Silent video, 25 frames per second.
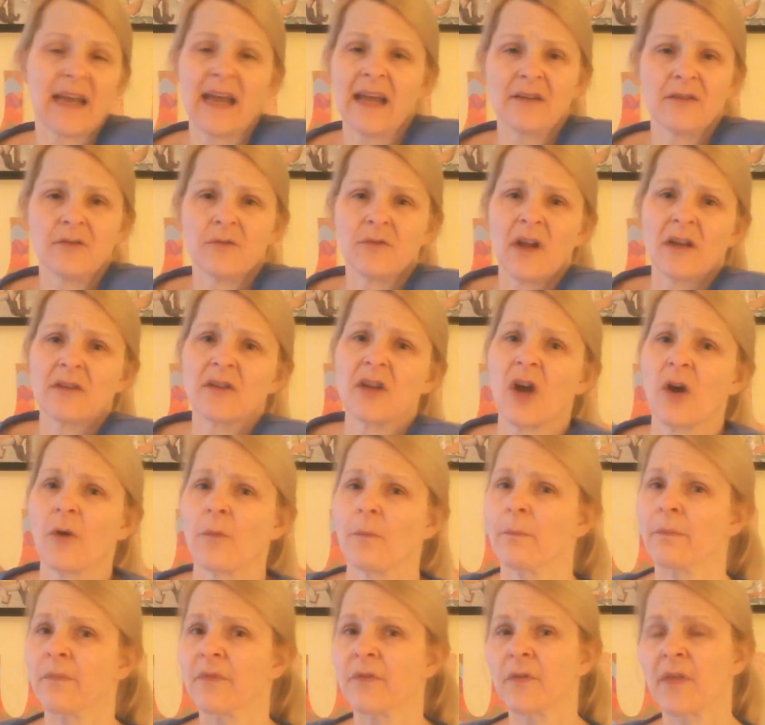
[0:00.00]
I do not know.
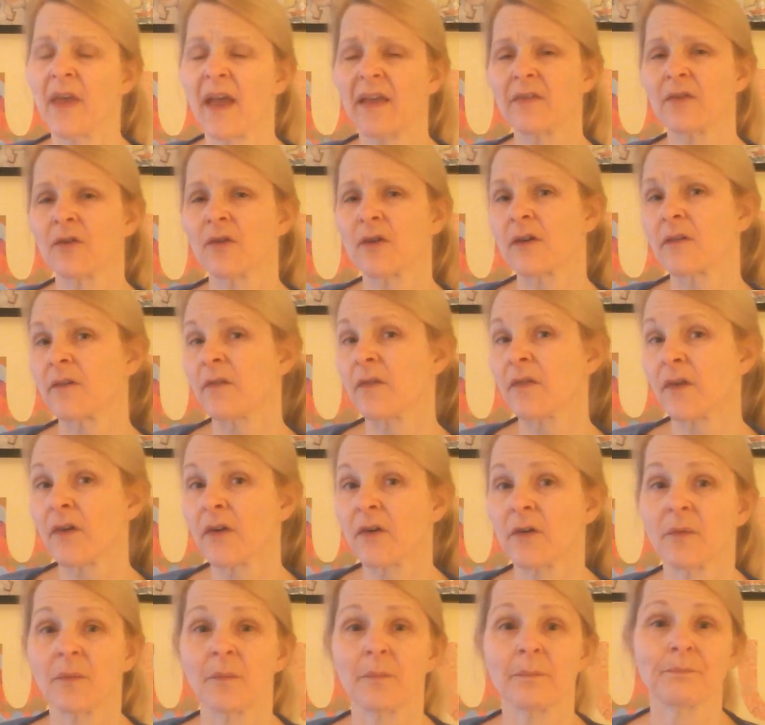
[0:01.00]
So that's her
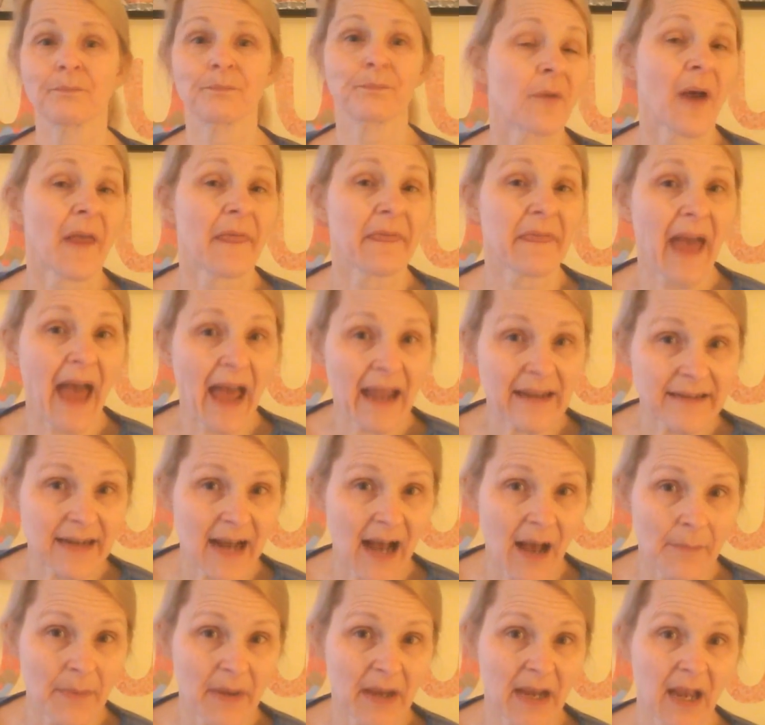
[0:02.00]
concern. So on that
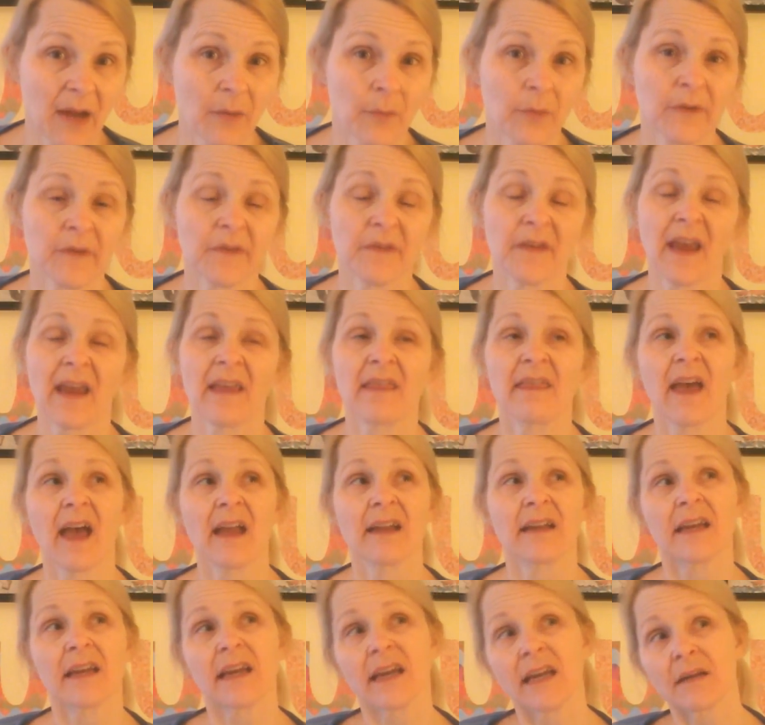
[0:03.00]
topic, I will say
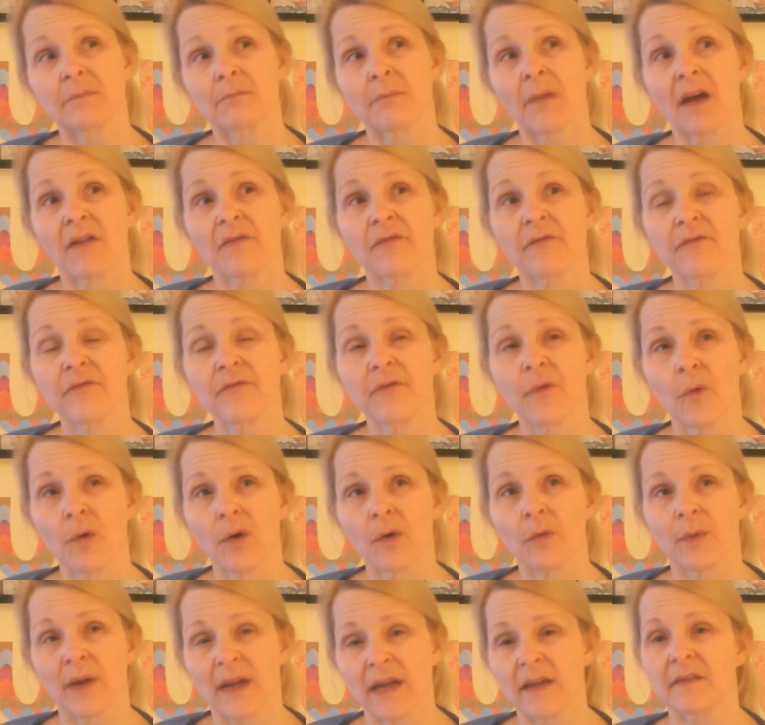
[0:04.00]
that in my
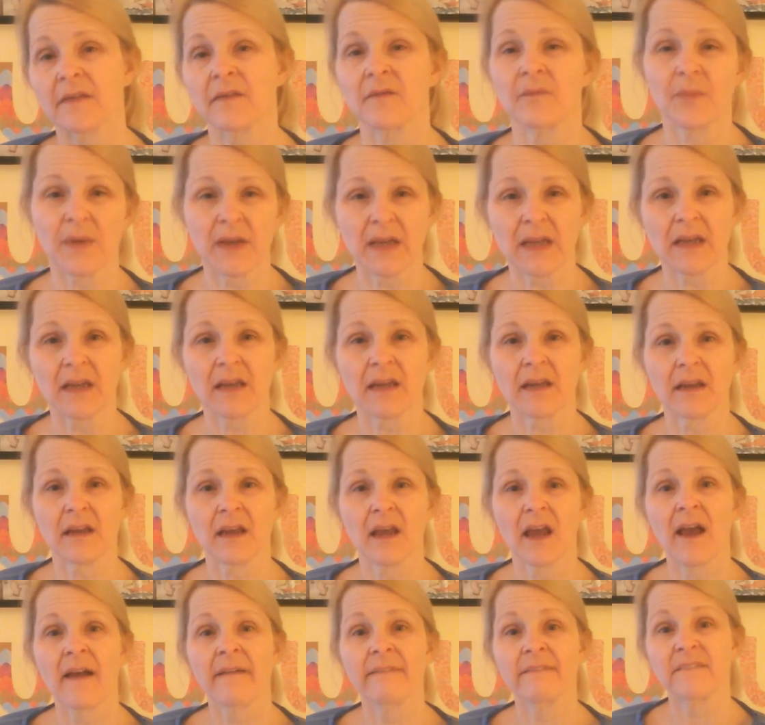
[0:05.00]
4 weeks of
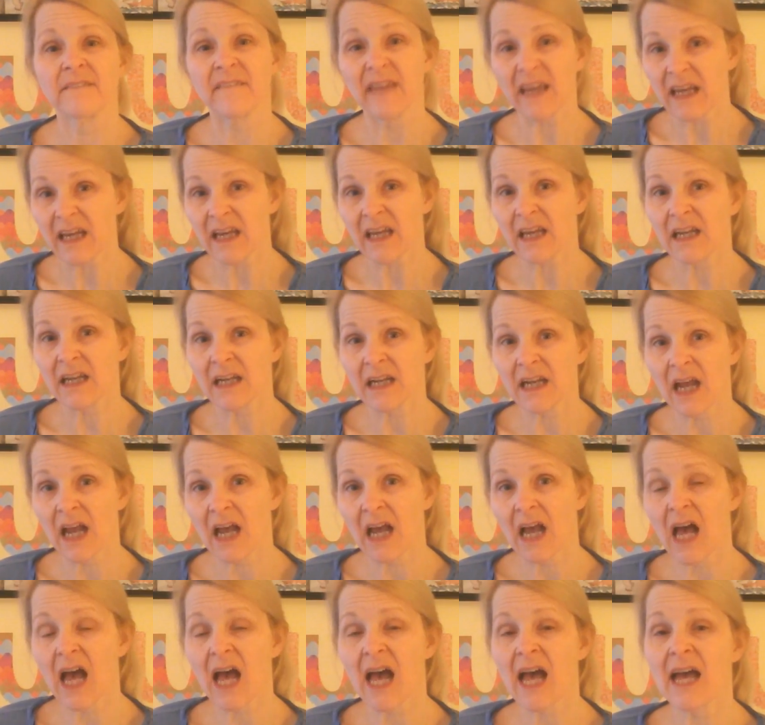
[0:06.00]
being vegan,
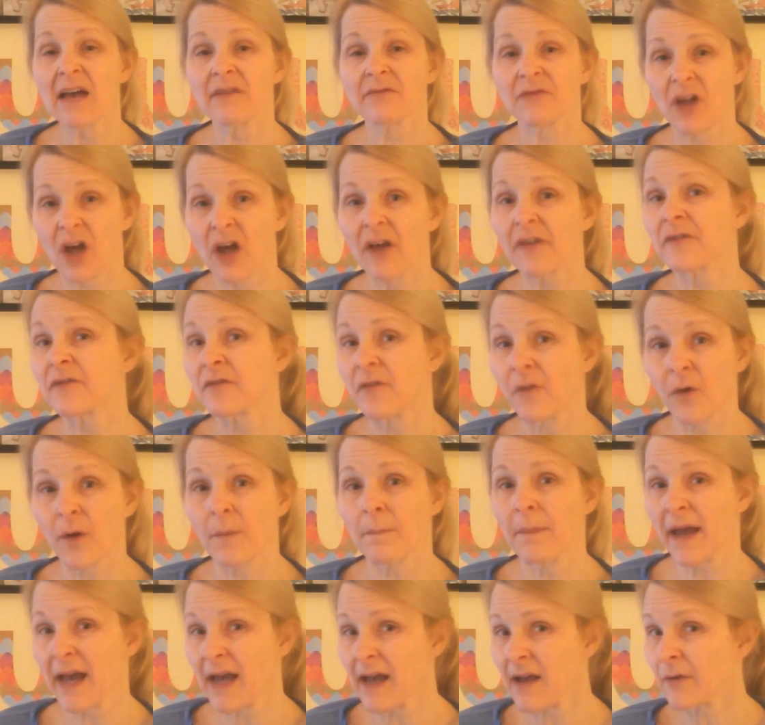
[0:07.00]
I have lost
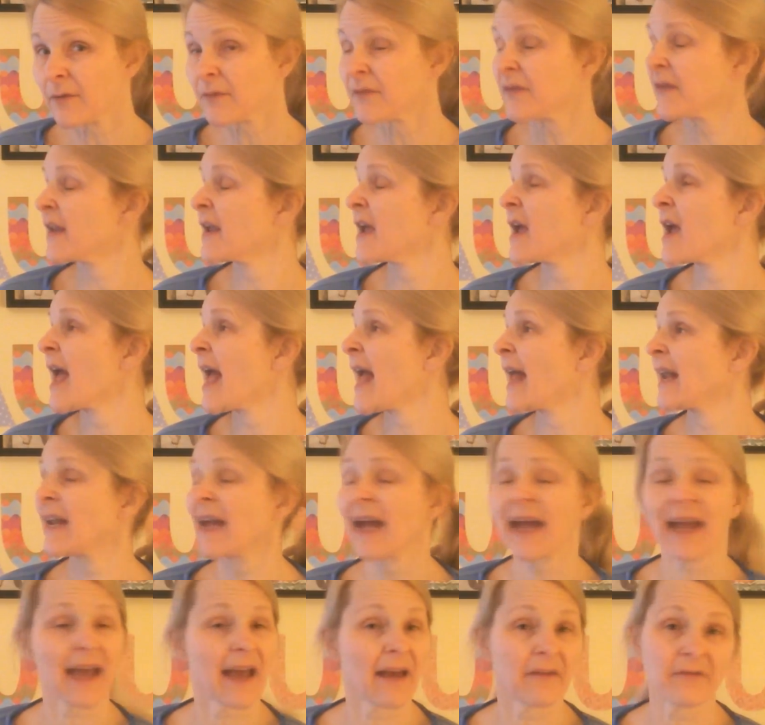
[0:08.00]
4 pounds, and
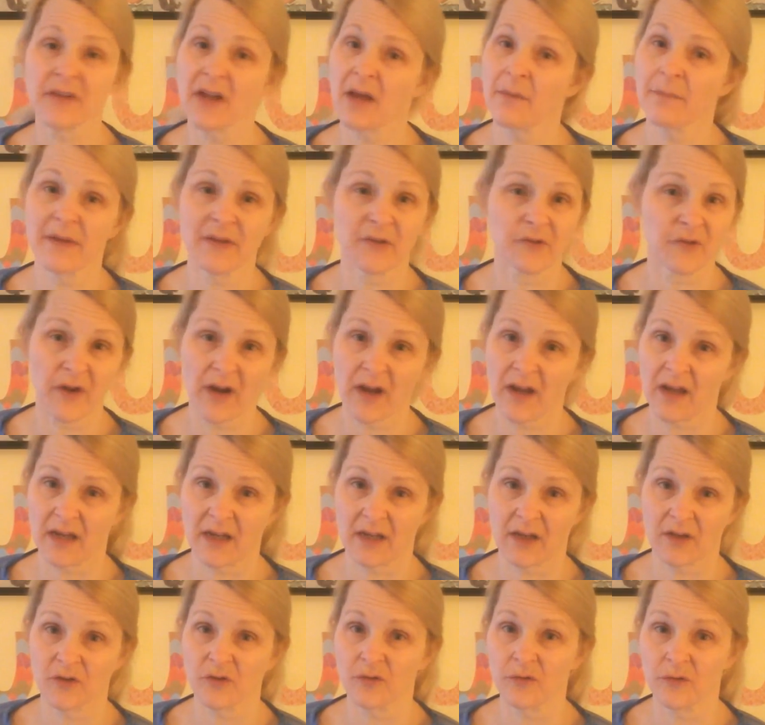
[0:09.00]
I have not been
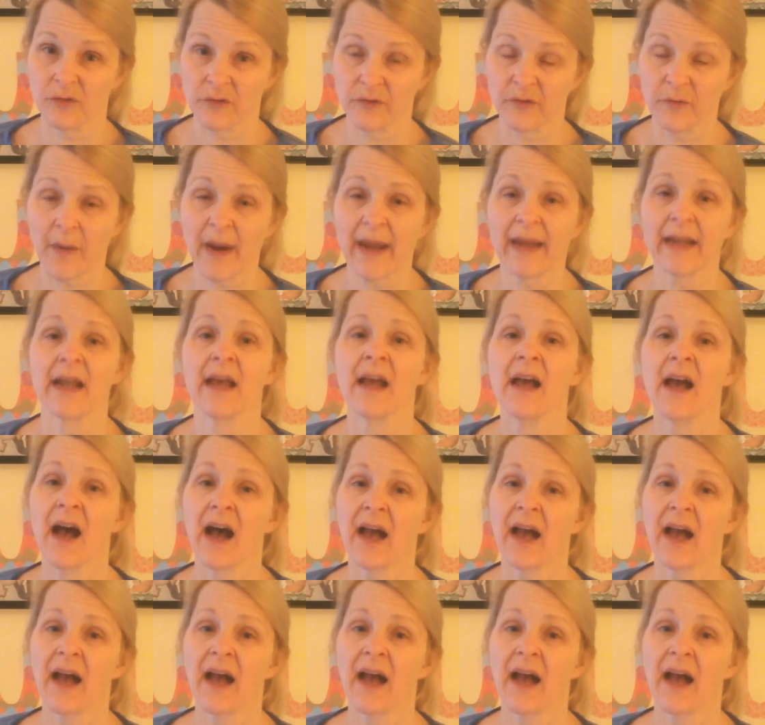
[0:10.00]
trying to lose weight.